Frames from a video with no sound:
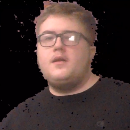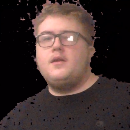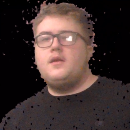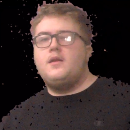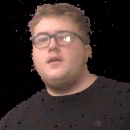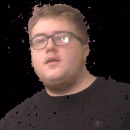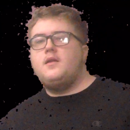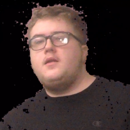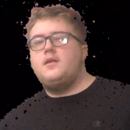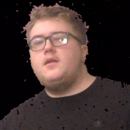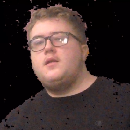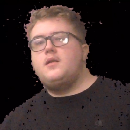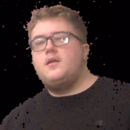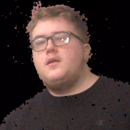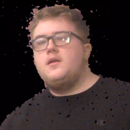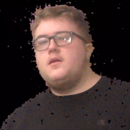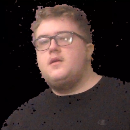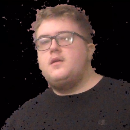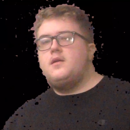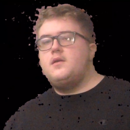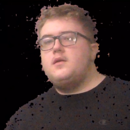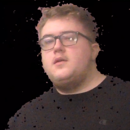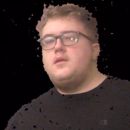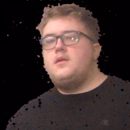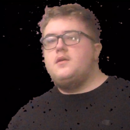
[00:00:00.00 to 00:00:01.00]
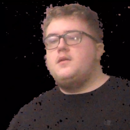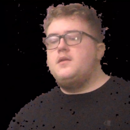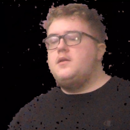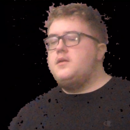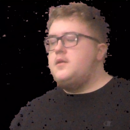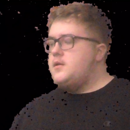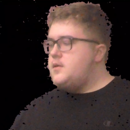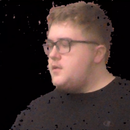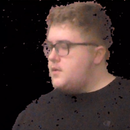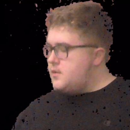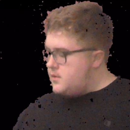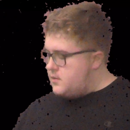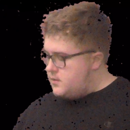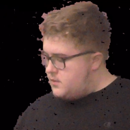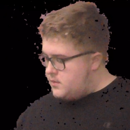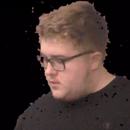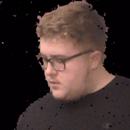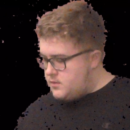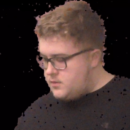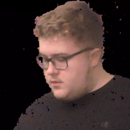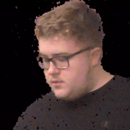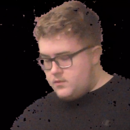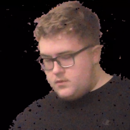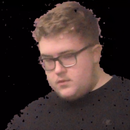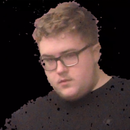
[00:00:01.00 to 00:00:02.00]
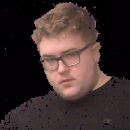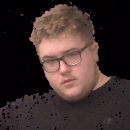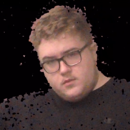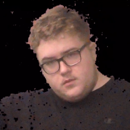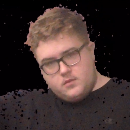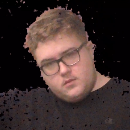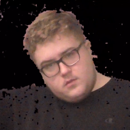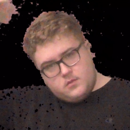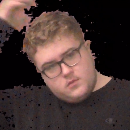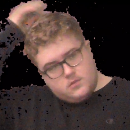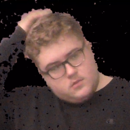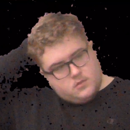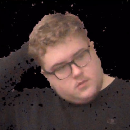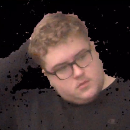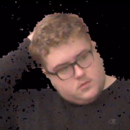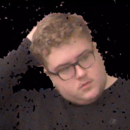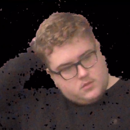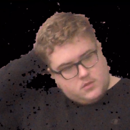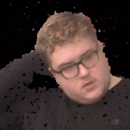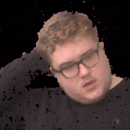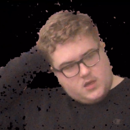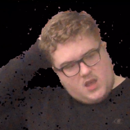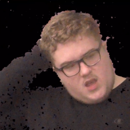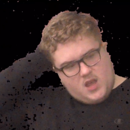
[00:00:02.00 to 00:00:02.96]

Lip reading: (no one is talking)